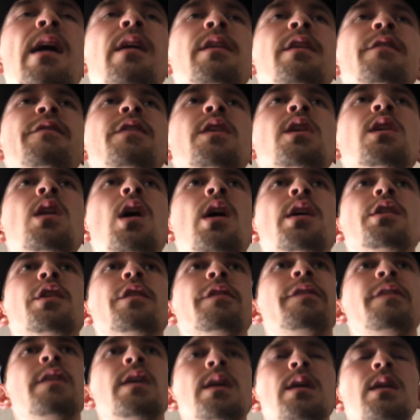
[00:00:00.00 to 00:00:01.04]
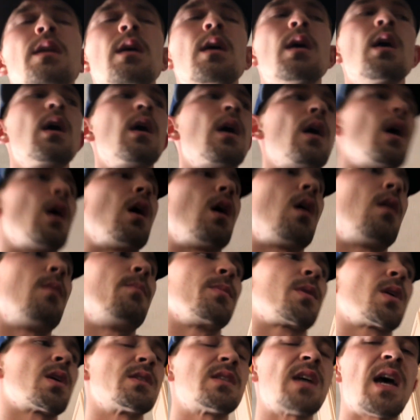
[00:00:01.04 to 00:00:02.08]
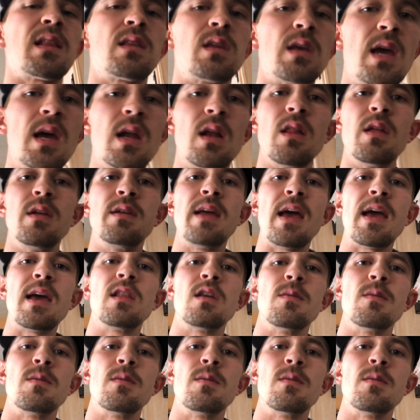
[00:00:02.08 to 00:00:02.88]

they feel on your feet. Because at the end of the day,